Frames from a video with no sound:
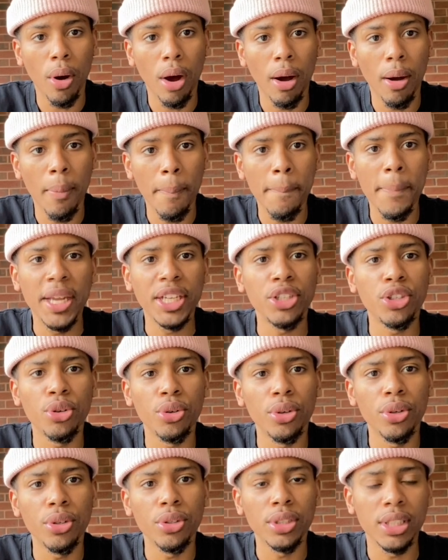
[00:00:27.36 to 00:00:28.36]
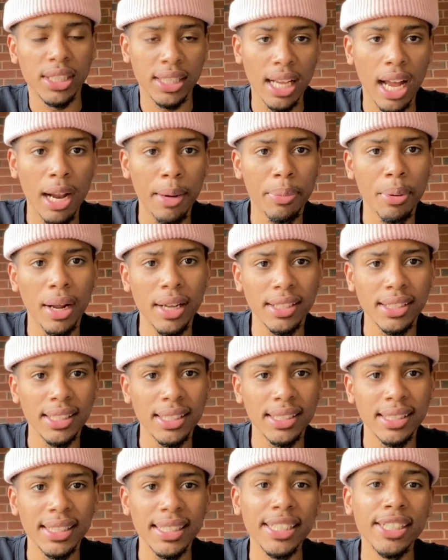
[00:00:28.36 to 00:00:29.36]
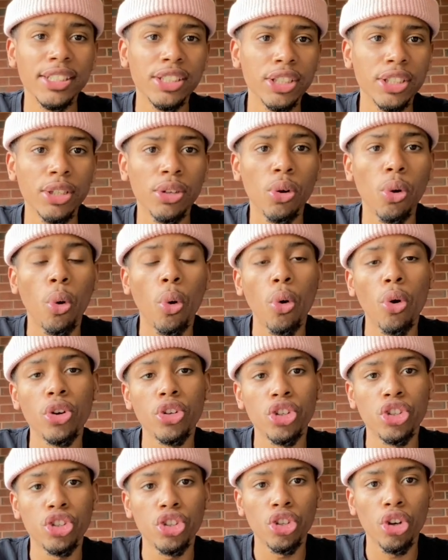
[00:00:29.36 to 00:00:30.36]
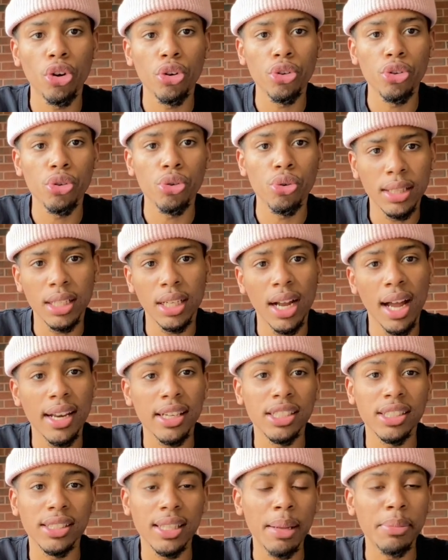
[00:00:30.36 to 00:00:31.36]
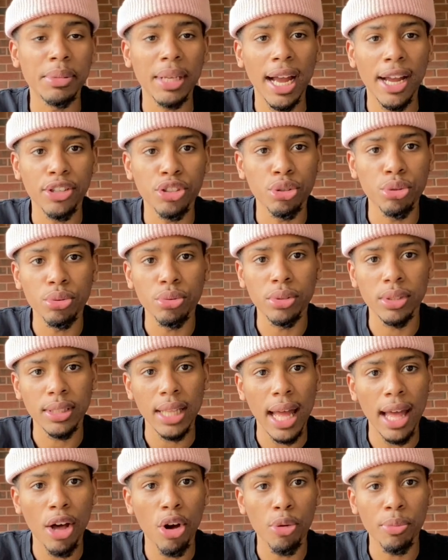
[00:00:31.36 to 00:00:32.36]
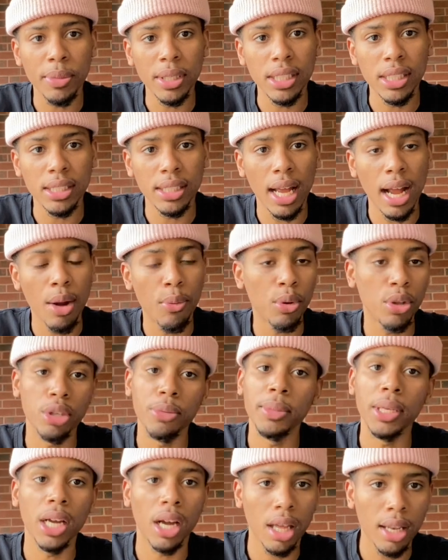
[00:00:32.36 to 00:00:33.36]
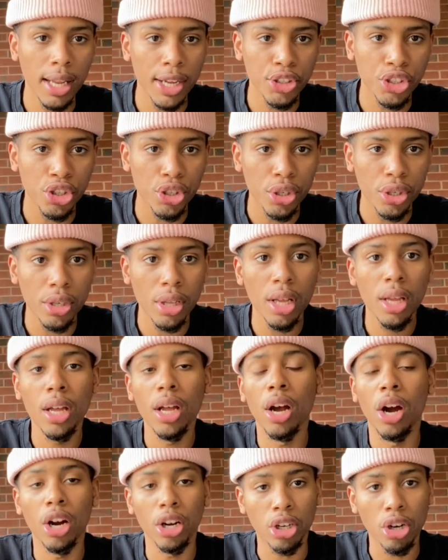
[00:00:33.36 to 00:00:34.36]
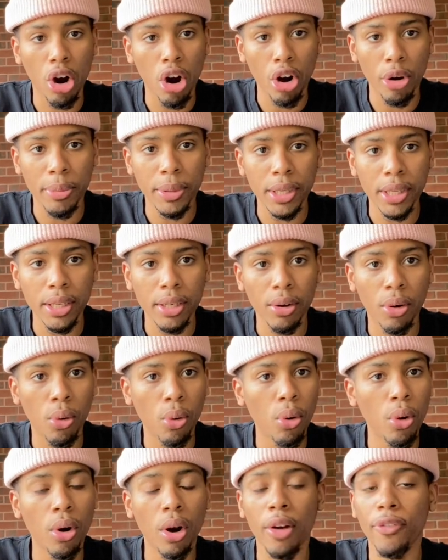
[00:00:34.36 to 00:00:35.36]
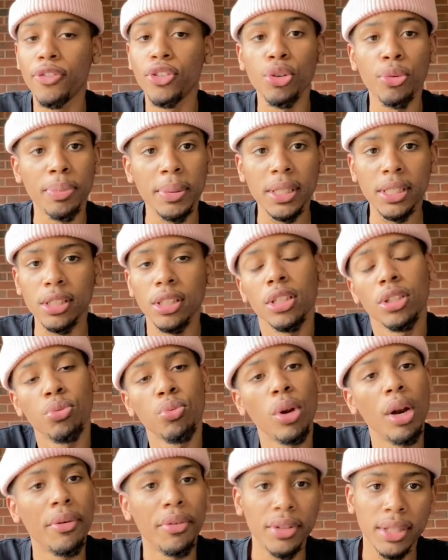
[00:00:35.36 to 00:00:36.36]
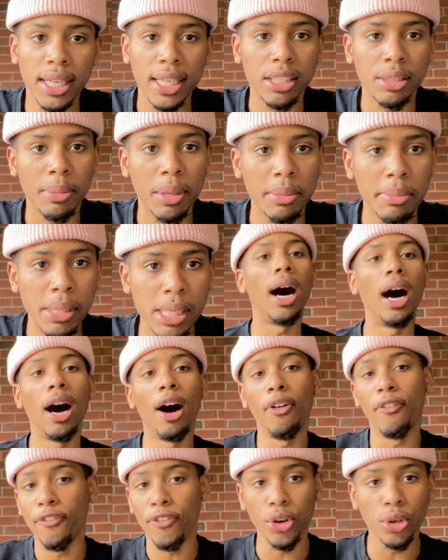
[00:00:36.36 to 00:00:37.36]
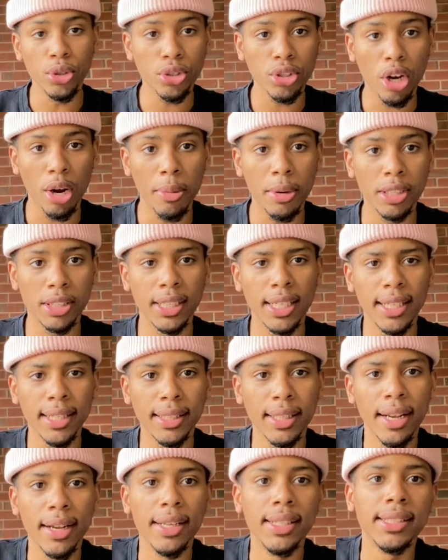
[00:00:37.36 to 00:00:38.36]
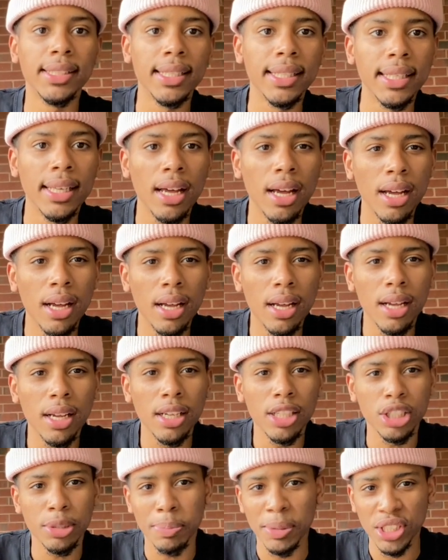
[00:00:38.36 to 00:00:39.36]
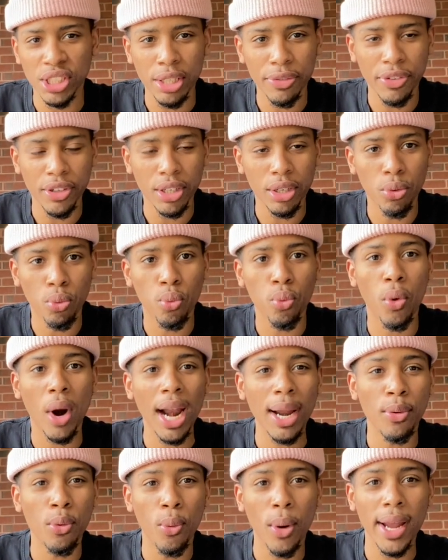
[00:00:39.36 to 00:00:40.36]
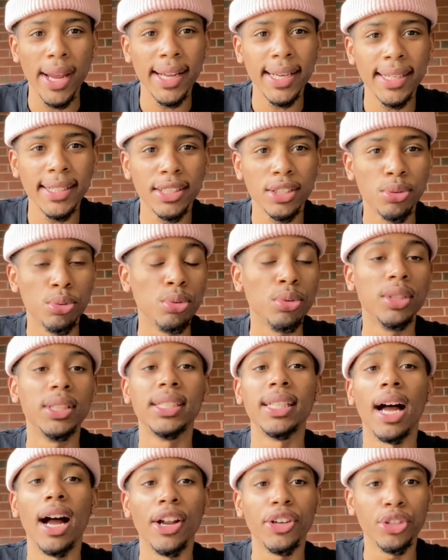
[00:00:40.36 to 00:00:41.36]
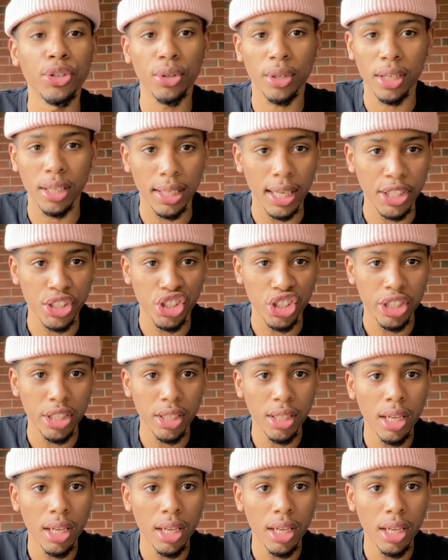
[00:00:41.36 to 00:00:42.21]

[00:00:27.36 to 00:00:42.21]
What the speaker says: make your design process easier, or just show you the kind of steps I use that help me design, whether it be a collection, a garment, or a few pieces, whatever the case may be. I'll first start by saying there isn't a specific right way to design your collection.